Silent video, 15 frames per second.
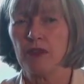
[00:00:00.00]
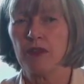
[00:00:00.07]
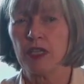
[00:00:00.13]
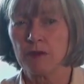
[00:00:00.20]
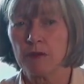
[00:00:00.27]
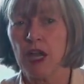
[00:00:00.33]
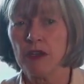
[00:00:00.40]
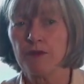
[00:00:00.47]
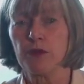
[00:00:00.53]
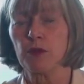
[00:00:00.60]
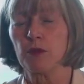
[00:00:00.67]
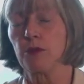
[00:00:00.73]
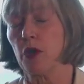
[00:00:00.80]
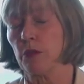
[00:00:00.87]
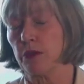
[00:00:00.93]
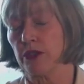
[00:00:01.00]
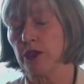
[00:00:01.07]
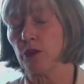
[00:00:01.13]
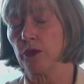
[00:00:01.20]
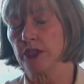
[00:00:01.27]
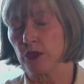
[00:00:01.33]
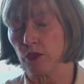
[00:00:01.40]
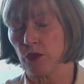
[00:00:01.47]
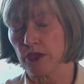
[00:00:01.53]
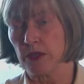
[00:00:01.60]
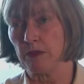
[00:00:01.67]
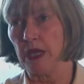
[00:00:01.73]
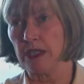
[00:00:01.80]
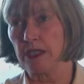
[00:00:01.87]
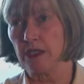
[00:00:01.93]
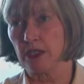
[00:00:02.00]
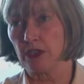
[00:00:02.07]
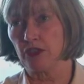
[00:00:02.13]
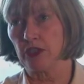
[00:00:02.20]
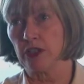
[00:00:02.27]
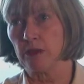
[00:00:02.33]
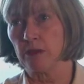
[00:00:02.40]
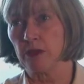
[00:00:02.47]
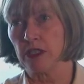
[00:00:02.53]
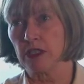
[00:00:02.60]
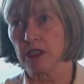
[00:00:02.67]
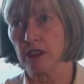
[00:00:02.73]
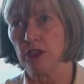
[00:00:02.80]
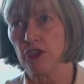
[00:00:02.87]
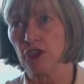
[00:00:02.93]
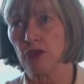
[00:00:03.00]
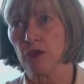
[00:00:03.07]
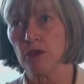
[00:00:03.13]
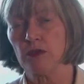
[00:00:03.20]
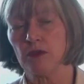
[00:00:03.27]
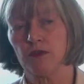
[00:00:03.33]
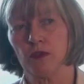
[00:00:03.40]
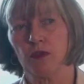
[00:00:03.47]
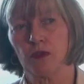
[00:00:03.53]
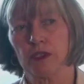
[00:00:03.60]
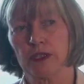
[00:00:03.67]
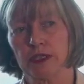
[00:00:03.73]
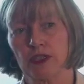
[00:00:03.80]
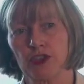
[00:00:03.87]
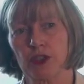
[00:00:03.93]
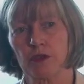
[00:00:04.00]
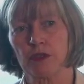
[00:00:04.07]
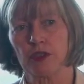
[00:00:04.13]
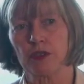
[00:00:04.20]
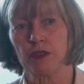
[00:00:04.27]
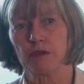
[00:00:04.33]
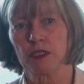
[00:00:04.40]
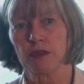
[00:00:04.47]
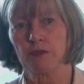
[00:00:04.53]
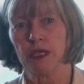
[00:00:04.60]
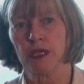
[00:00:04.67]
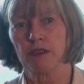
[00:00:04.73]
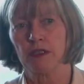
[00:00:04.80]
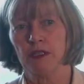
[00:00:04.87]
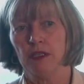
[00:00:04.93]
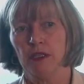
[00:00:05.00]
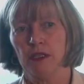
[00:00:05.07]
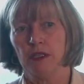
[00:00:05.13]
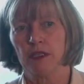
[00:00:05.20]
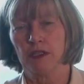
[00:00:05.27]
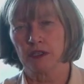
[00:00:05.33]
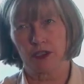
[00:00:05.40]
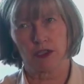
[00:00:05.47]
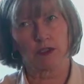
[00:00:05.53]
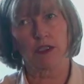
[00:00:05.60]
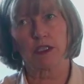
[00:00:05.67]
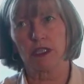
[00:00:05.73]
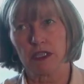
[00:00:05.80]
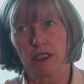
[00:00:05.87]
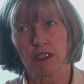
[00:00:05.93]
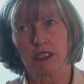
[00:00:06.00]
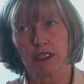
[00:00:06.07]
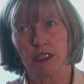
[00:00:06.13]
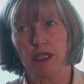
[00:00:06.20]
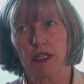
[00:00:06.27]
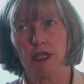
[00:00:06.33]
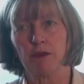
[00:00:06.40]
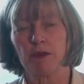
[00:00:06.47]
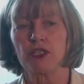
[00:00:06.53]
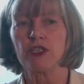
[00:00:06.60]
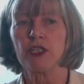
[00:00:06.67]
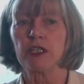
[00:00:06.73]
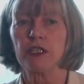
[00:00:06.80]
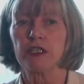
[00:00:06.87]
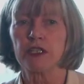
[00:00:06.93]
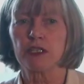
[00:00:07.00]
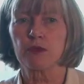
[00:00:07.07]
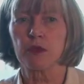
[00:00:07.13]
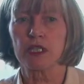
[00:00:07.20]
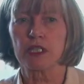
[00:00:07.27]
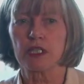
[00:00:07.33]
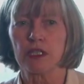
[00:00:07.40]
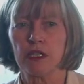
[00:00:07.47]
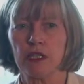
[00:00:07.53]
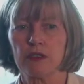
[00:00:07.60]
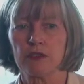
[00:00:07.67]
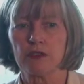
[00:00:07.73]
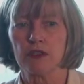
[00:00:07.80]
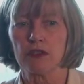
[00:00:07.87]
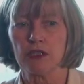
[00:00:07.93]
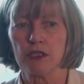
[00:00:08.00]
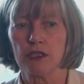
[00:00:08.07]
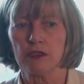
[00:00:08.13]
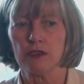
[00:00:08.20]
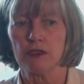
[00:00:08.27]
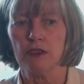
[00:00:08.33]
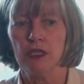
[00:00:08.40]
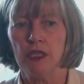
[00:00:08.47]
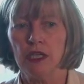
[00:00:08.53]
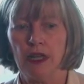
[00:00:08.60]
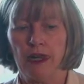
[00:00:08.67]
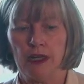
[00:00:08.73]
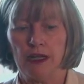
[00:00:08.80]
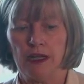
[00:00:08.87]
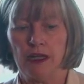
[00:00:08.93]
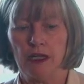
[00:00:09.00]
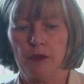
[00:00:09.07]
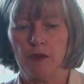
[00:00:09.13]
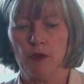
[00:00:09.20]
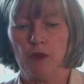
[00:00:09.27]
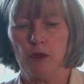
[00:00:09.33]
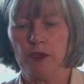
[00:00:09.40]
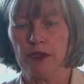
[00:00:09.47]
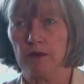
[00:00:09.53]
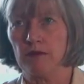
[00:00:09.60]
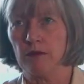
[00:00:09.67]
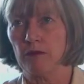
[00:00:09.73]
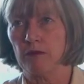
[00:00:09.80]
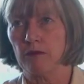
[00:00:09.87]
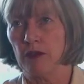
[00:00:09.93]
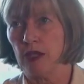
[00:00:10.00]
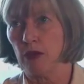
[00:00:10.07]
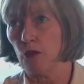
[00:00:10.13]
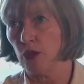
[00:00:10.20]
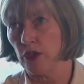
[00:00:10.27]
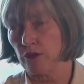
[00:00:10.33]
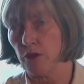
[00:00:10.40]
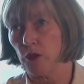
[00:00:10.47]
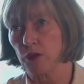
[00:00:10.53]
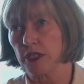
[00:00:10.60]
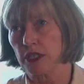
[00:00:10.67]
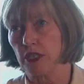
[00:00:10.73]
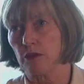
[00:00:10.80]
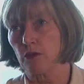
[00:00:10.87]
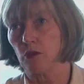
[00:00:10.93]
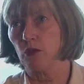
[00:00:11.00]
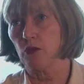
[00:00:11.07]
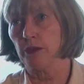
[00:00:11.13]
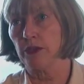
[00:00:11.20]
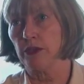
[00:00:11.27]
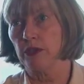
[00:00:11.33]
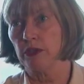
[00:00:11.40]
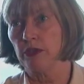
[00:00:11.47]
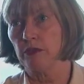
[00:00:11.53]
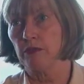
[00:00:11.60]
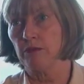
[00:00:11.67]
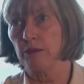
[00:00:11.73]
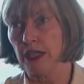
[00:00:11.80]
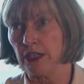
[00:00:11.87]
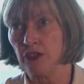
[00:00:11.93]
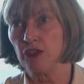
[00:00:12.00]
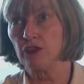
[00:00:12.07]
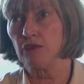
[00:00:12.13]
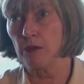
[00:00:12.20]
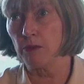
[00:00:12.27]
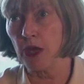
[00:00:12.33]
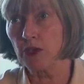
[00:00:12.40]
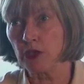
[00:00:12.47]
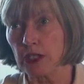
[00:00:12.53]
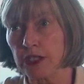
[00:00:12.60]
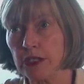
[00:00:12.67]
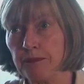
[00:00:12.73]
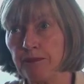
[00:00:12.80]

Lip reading: in my view, it probably always was mainstream as an issue for leadership teams, but it certainly is now, particularly as we start to deal with a workforce that will be managed remotely,